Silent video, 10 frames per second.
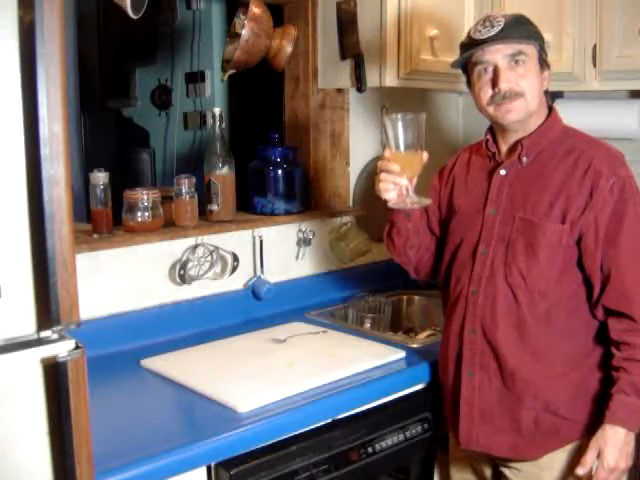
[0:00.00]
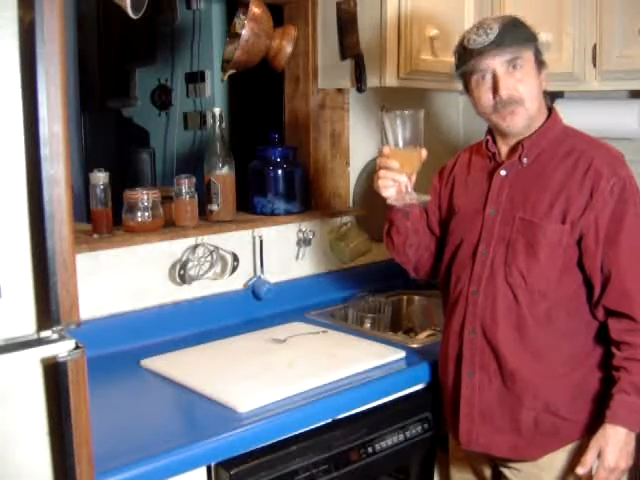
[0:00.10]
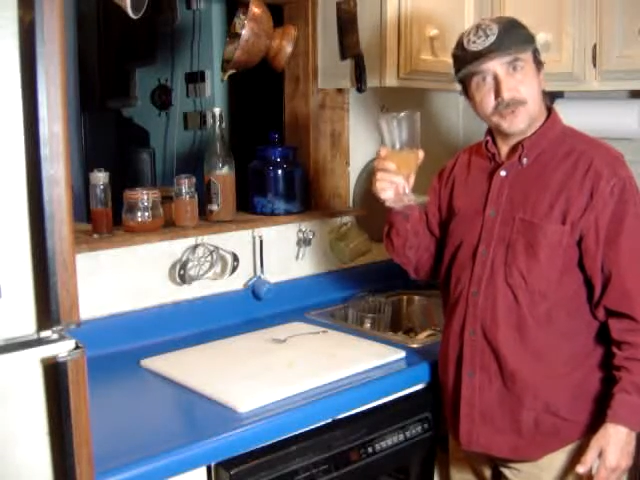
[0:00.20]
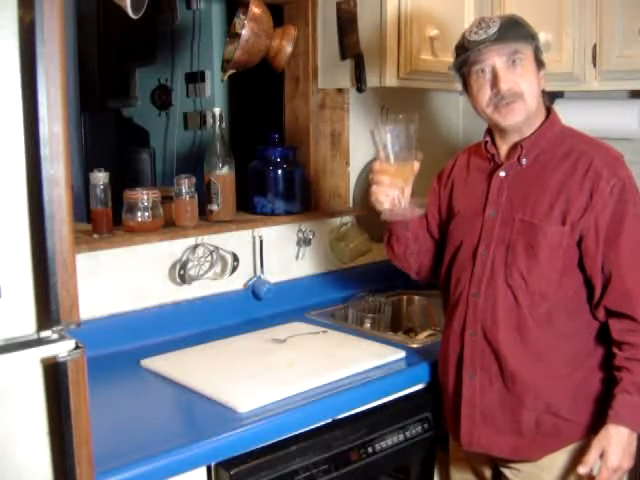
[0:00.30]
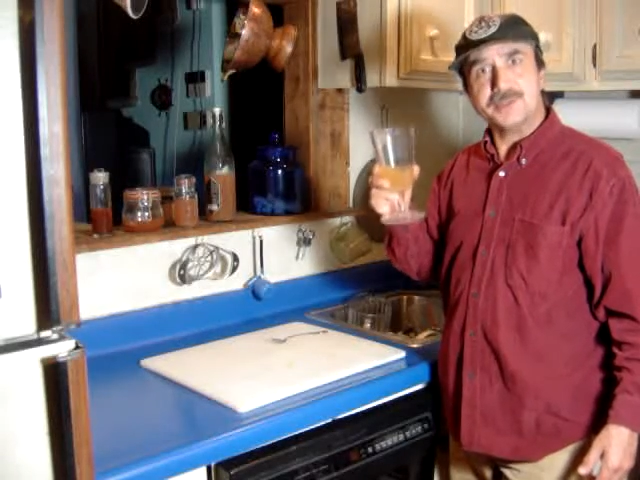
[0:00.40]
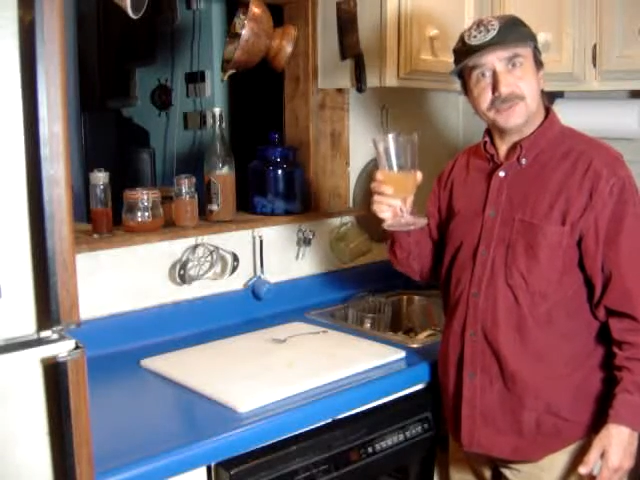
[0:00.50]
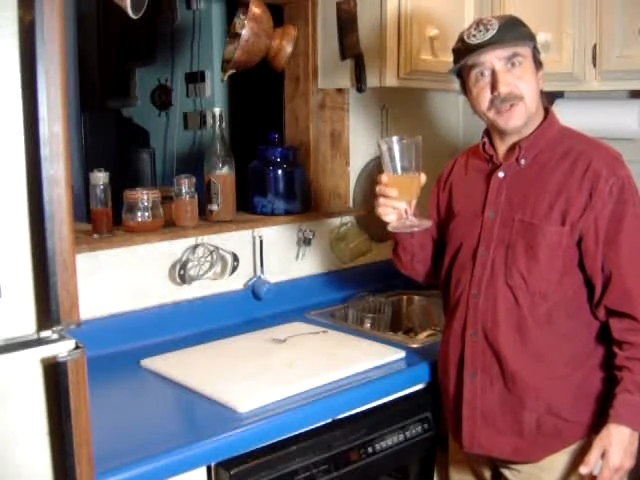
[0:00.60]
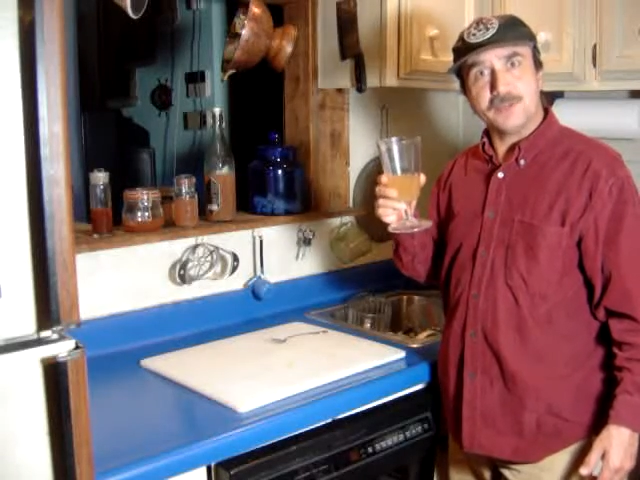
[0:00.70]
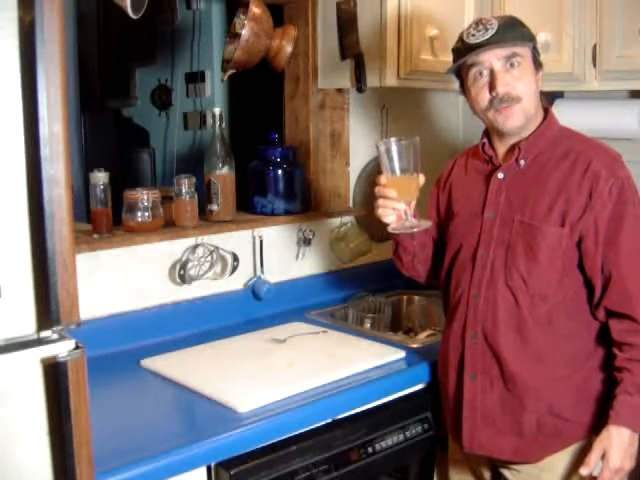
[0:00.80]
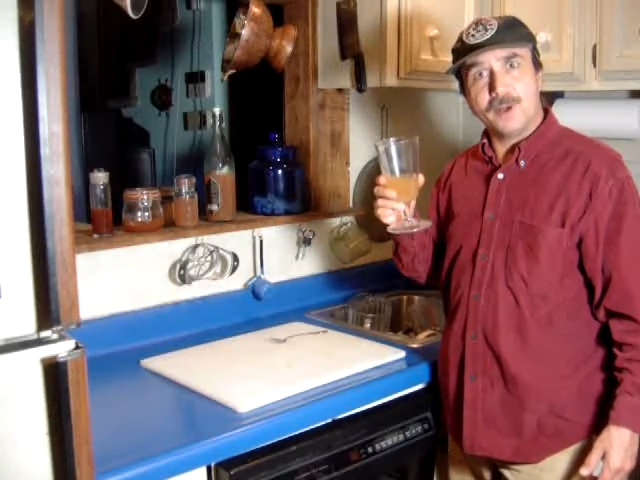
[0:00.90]
mostly
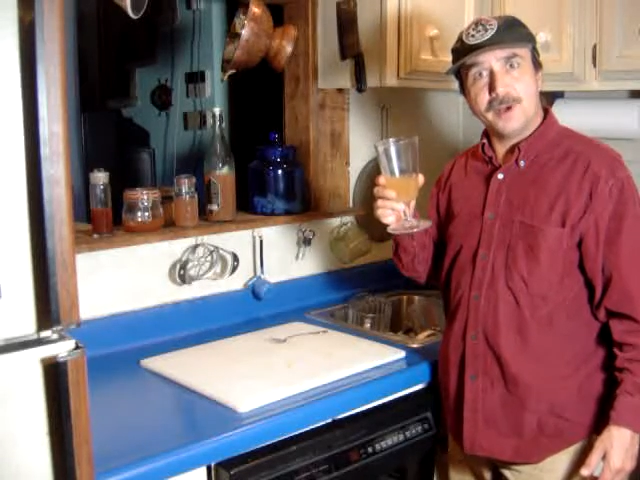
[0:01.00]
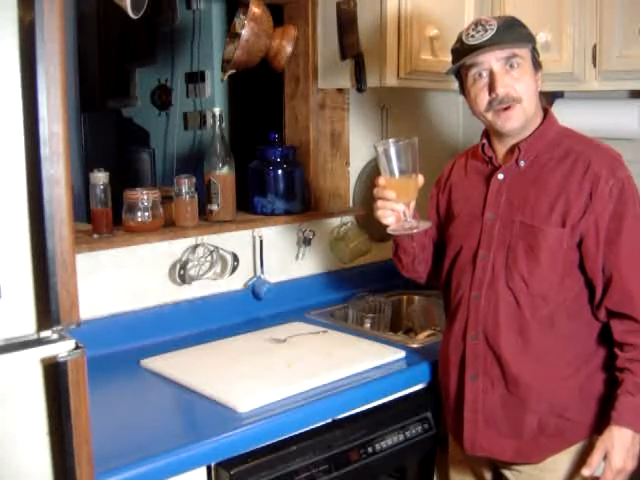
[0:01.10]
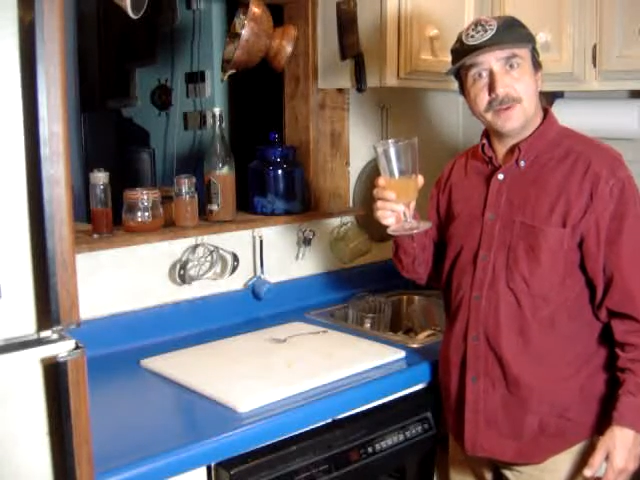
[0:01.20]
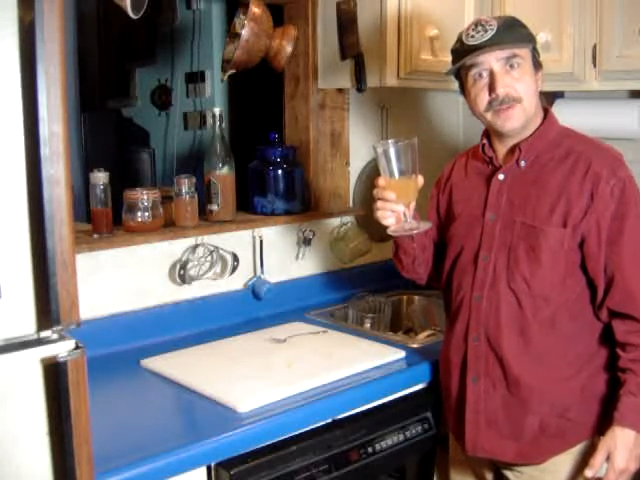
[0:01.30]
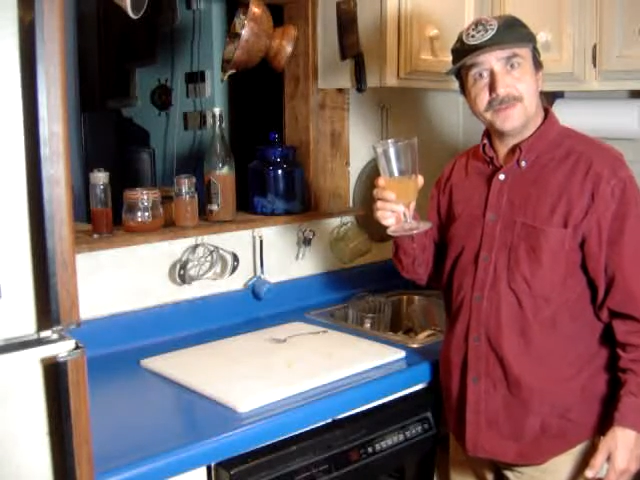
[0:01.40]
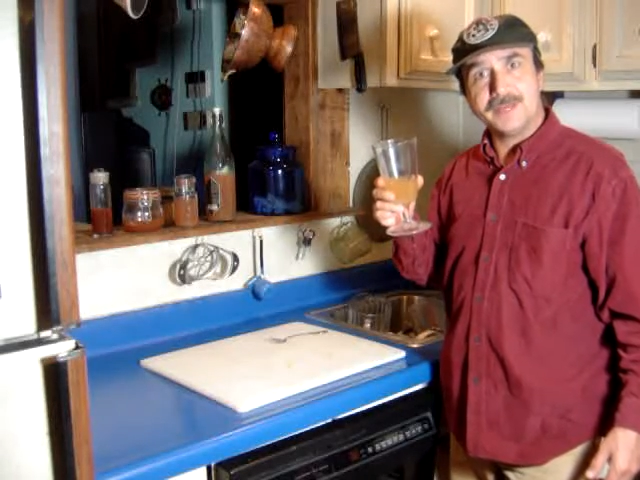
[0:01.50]
drinking water all the